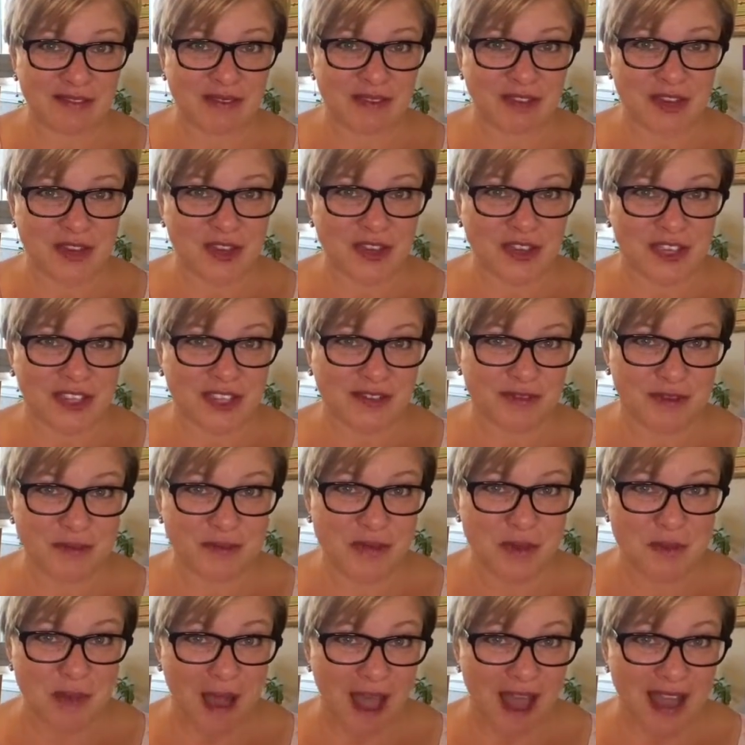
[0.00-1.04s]
cookies from the
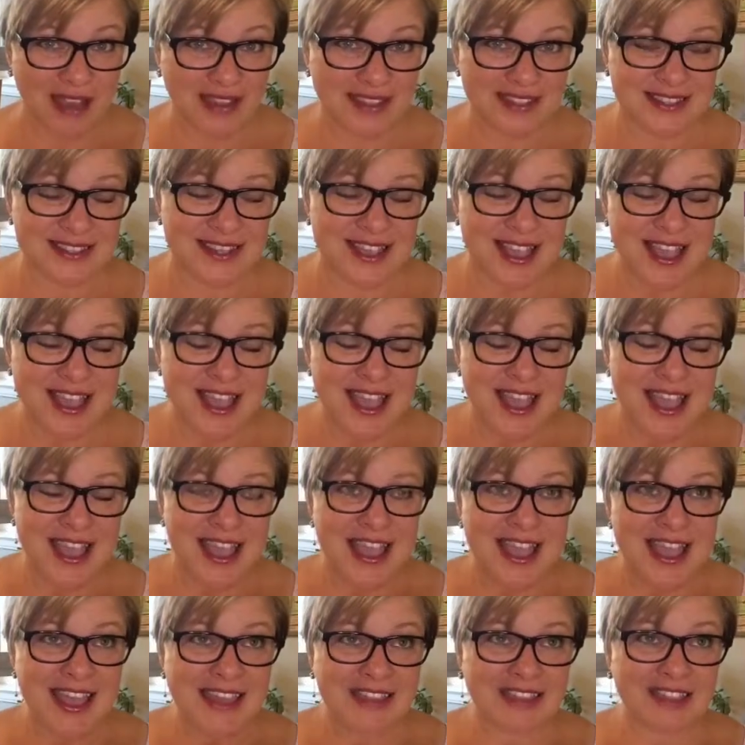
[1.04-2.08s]
box,
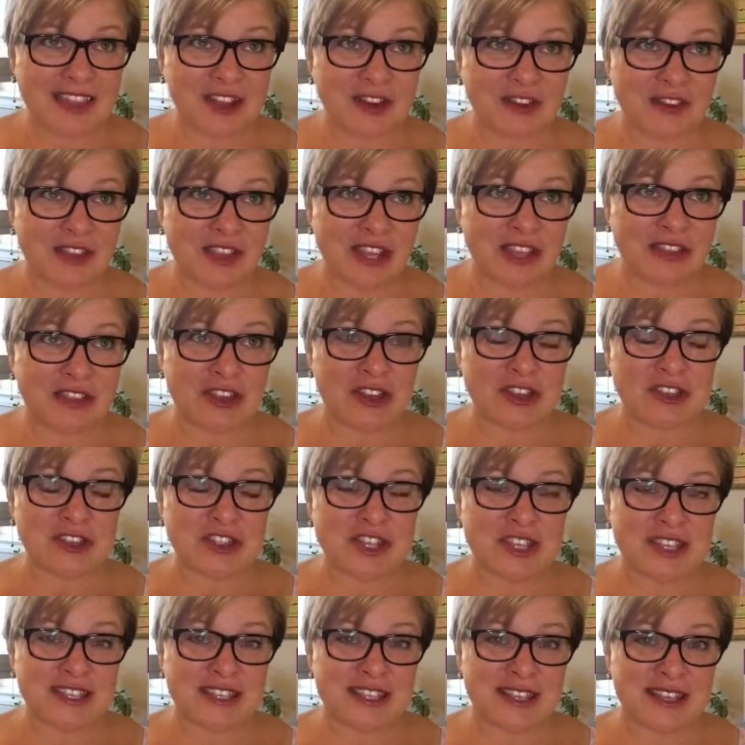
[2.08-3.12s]
there's
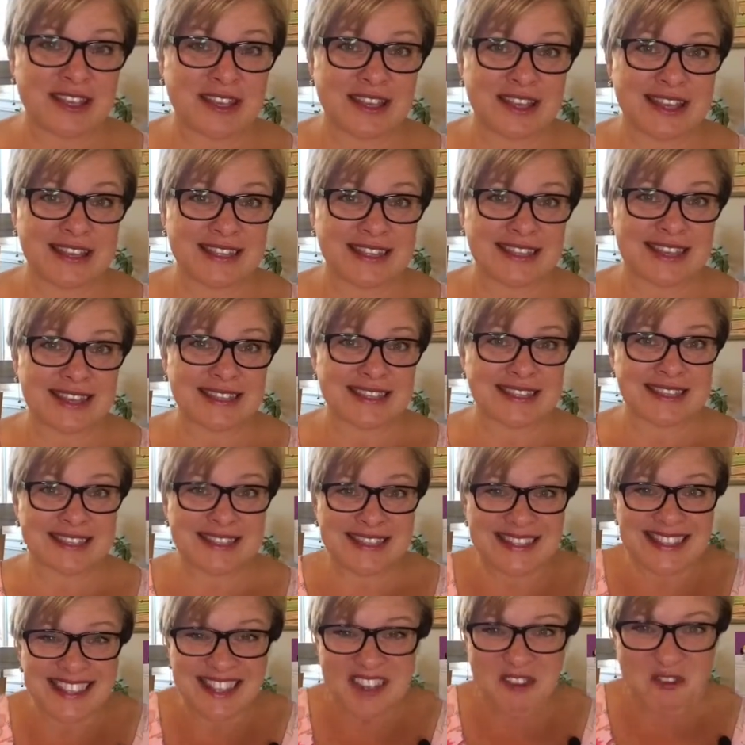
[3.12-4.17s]
just
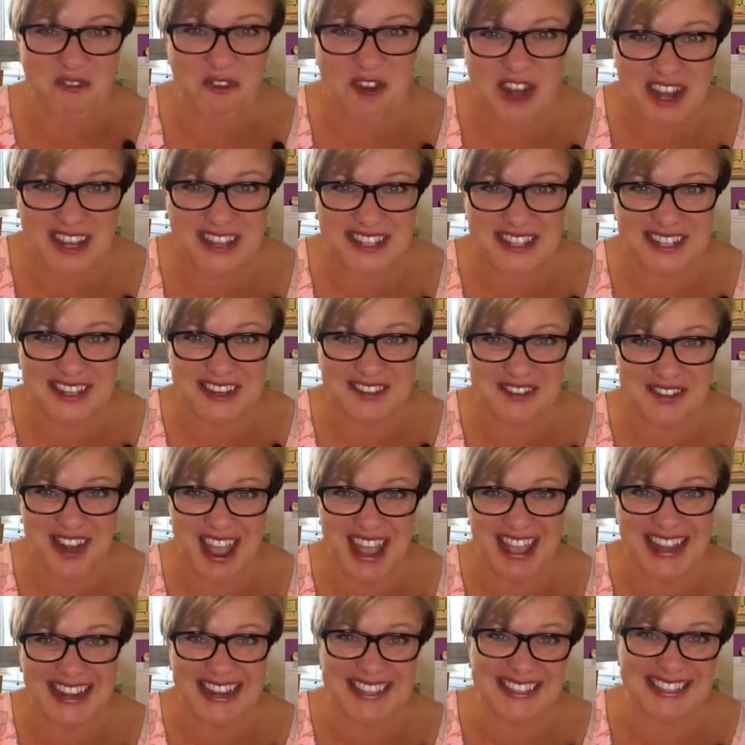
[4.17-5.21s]
it's different,
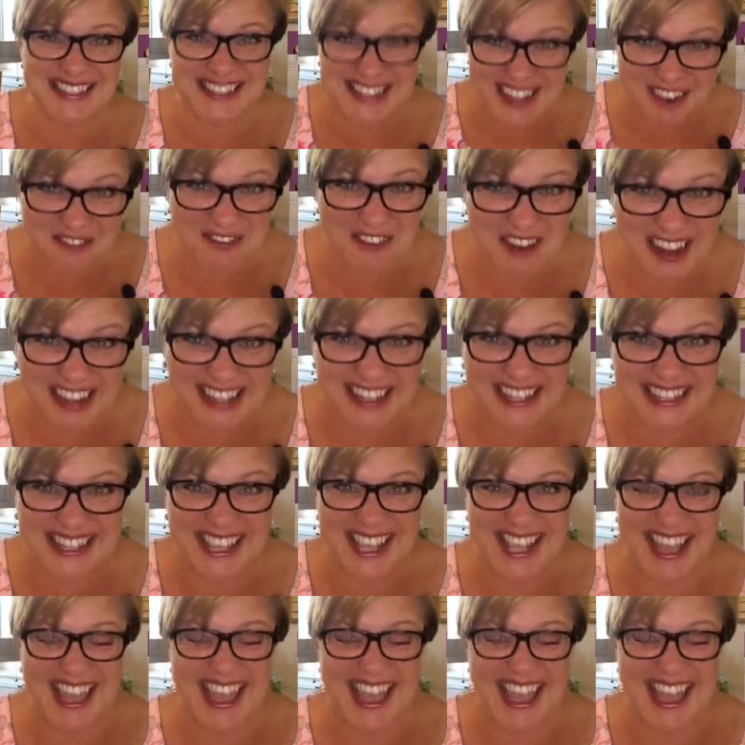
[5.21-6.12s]
right? It's different.